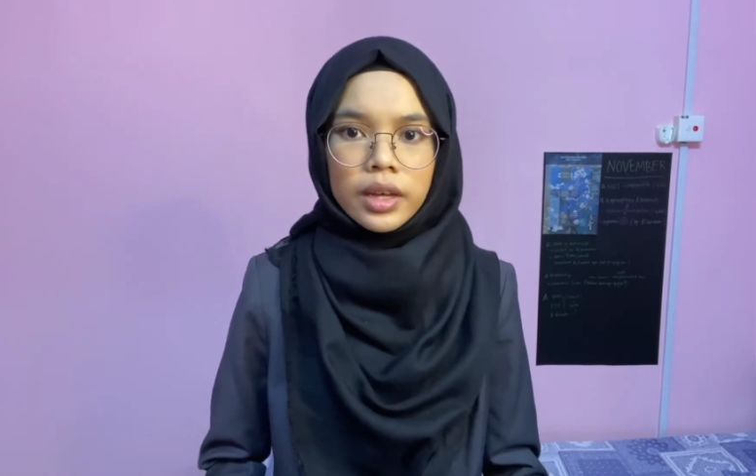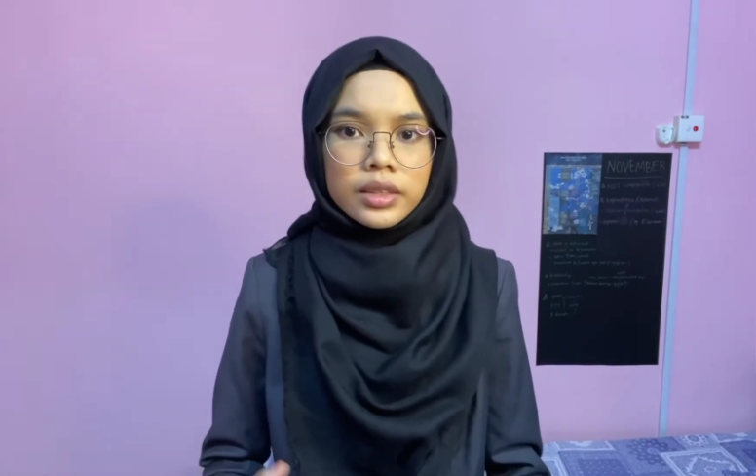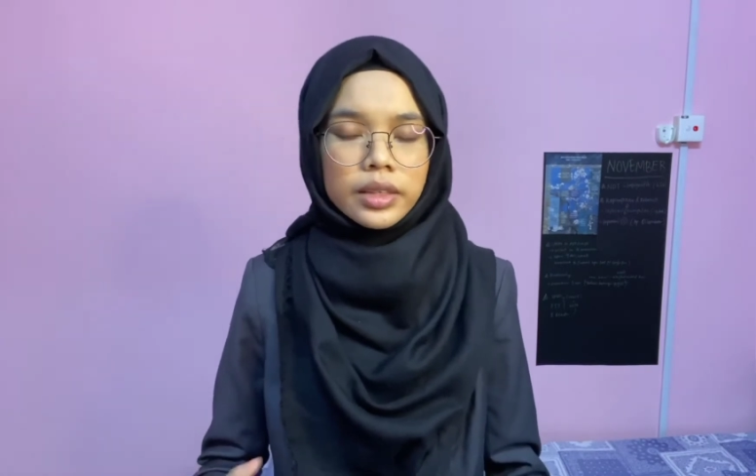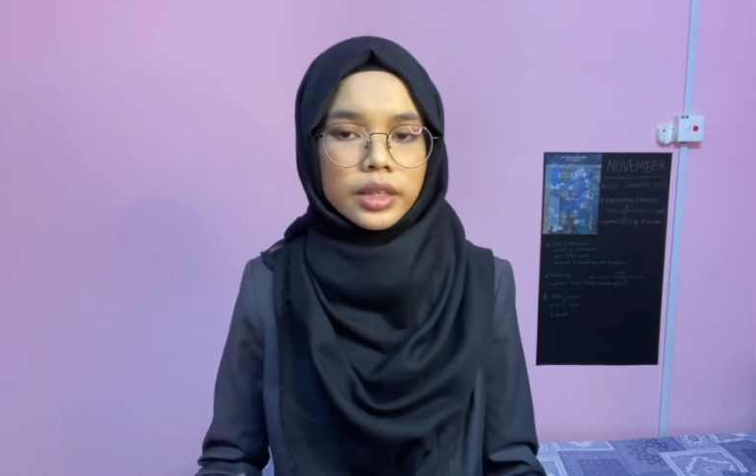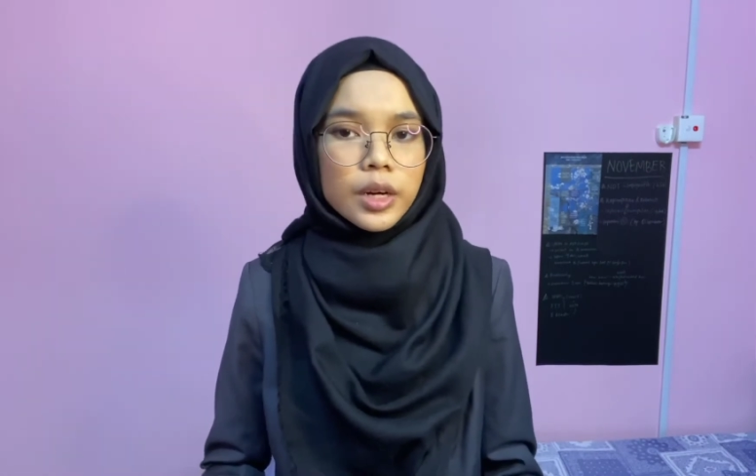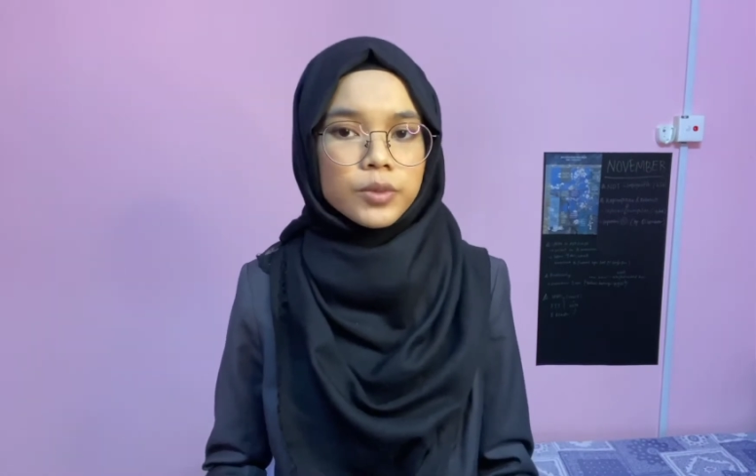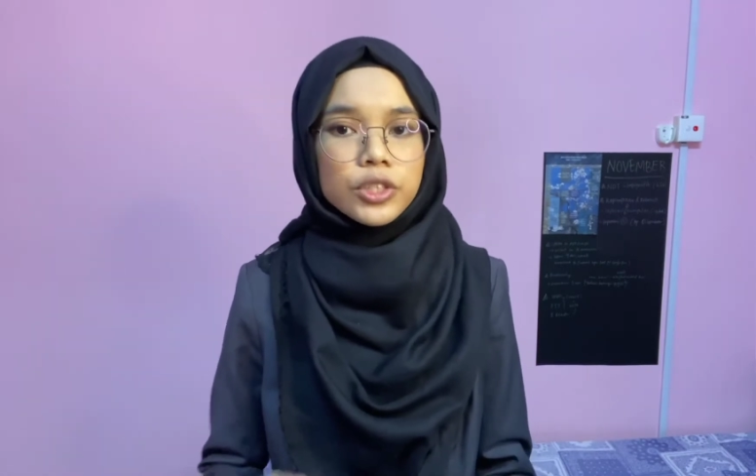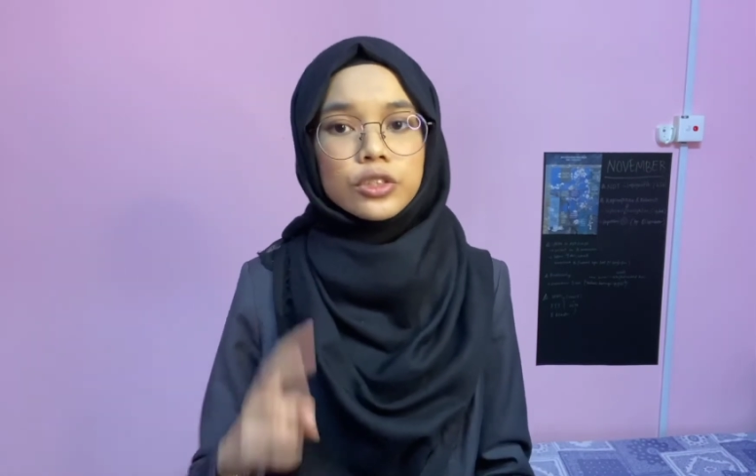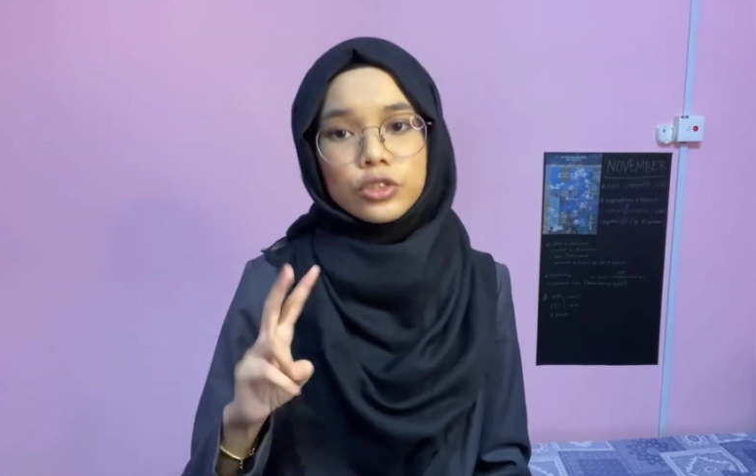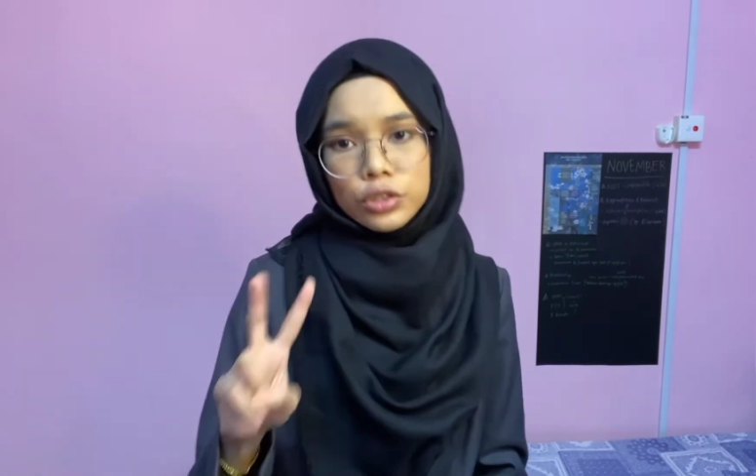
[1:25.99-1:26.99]
that comes
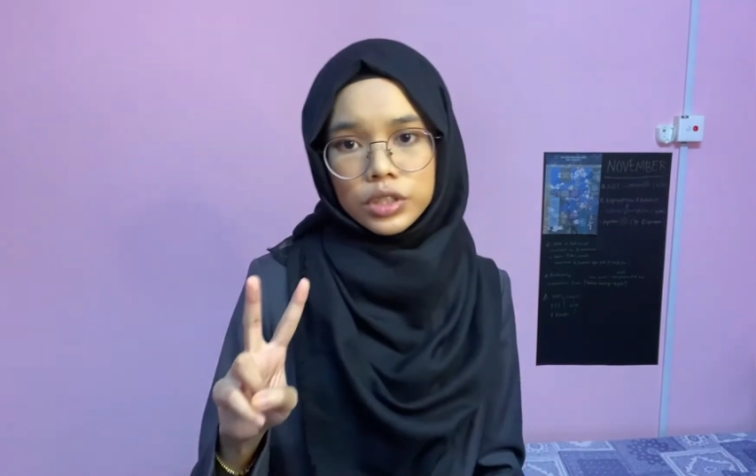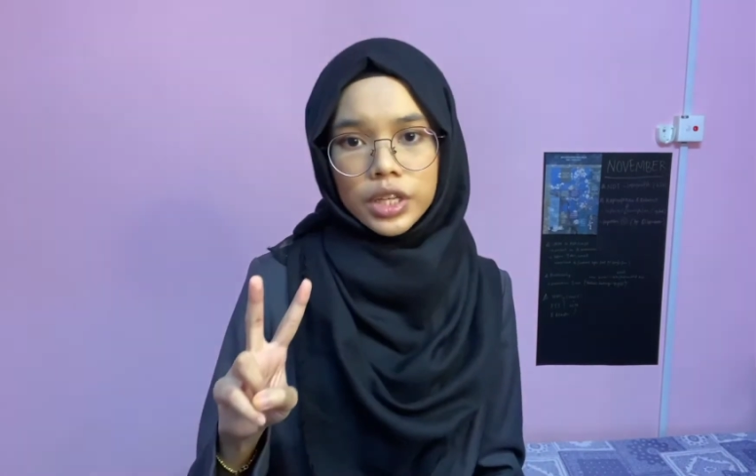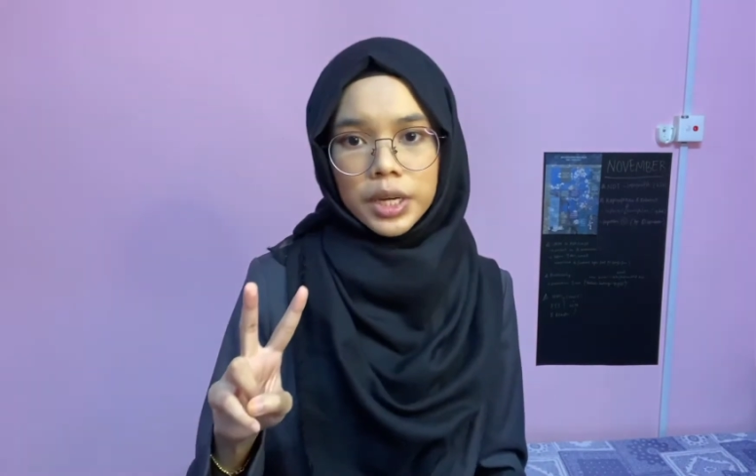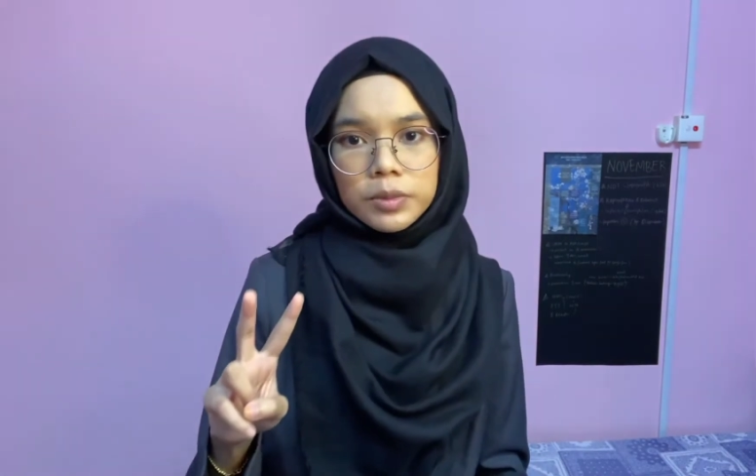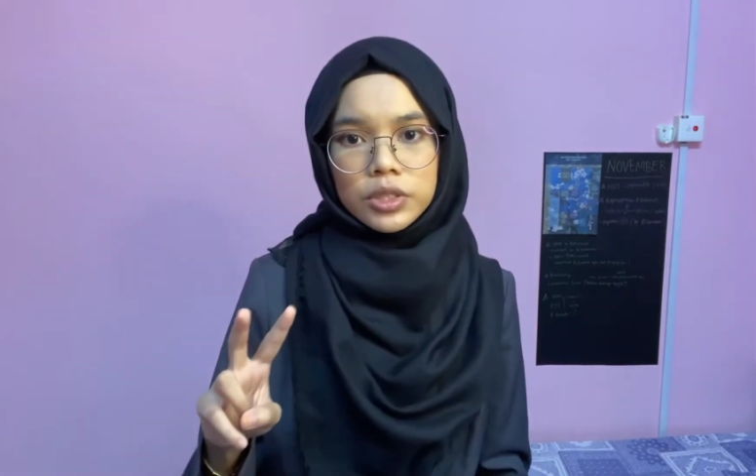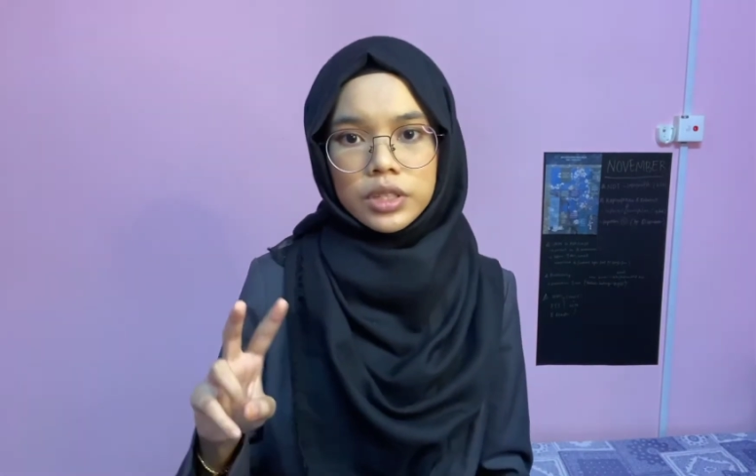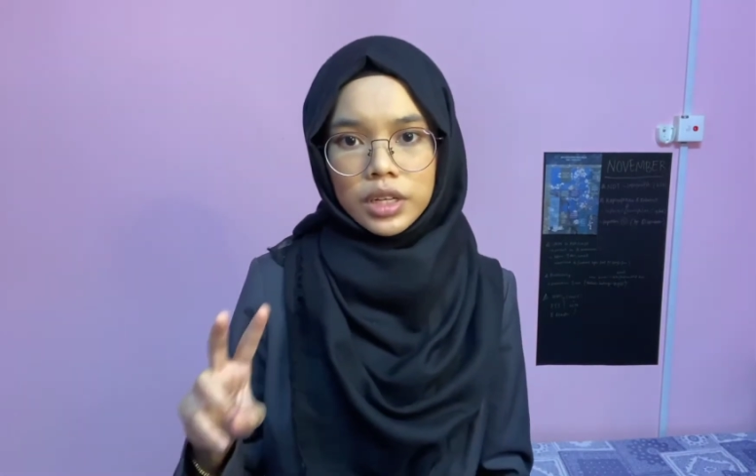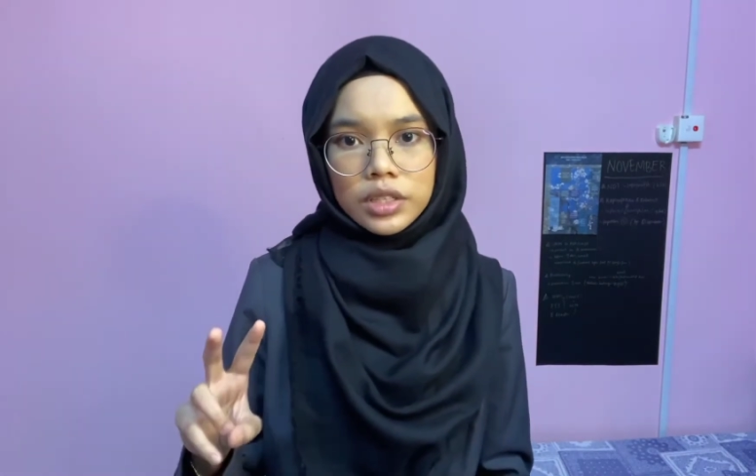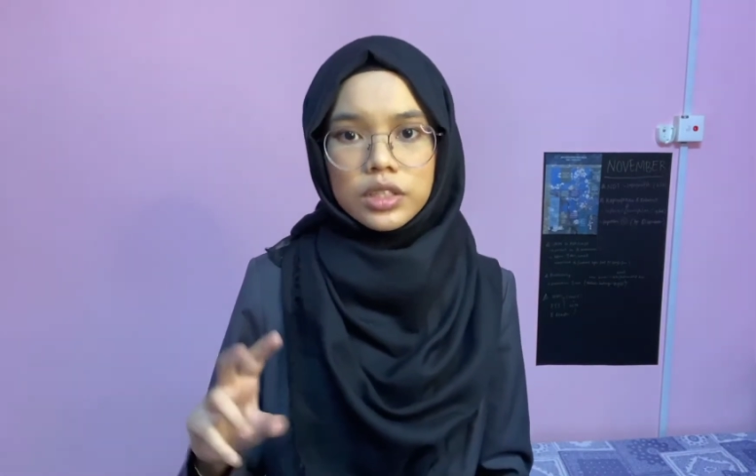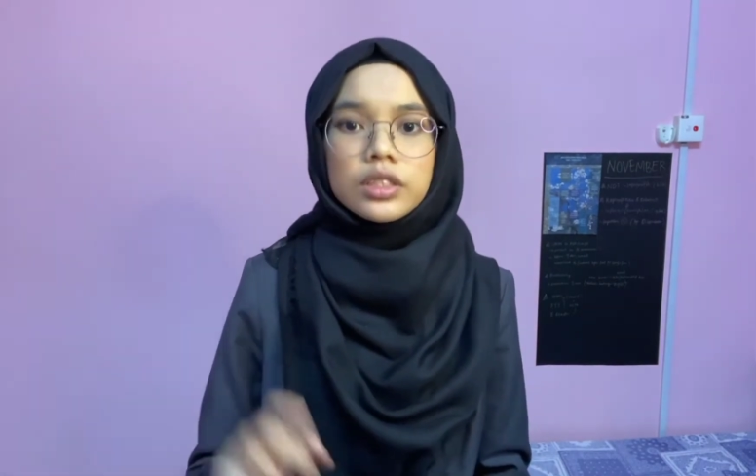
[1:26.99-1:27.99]
in two types, that
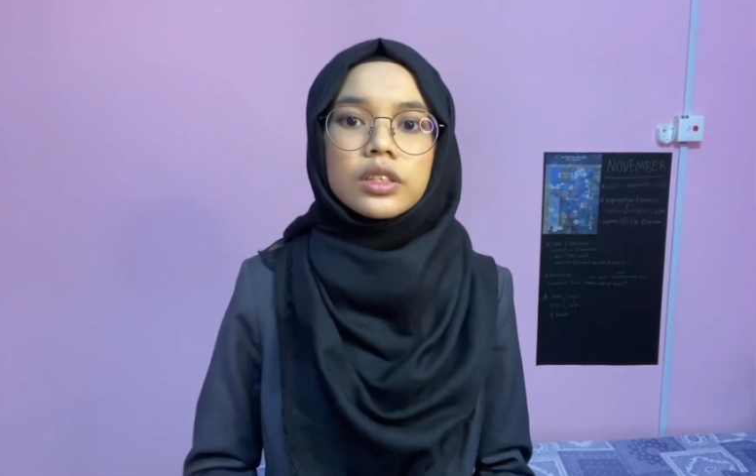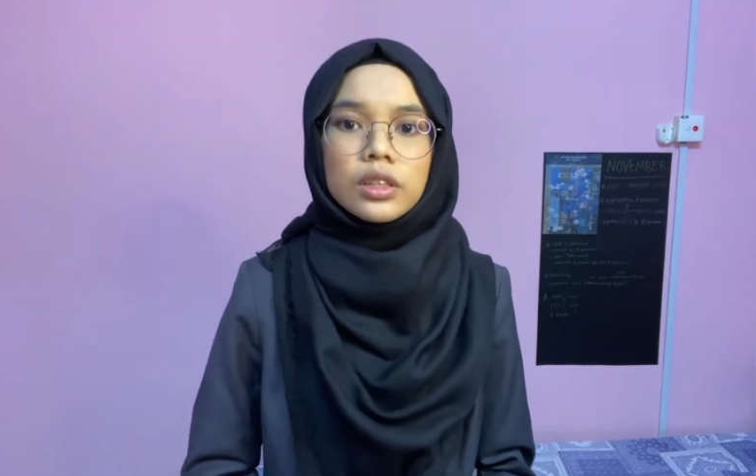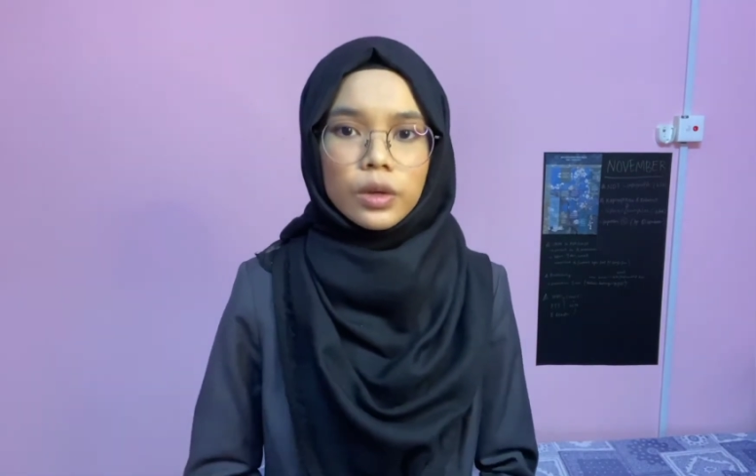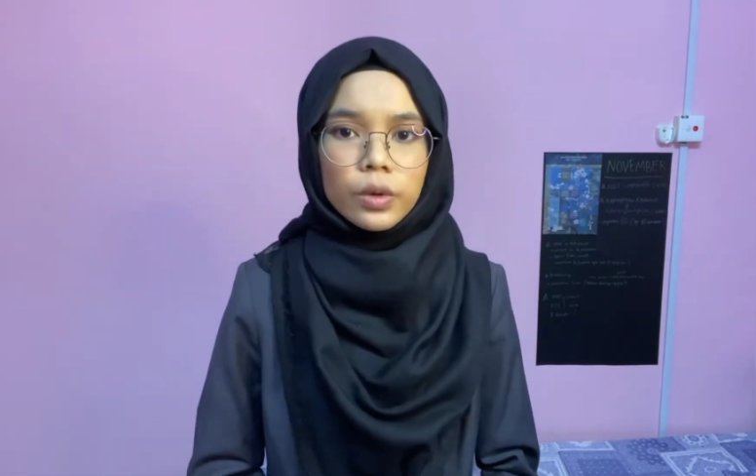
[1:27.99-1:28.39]
is the low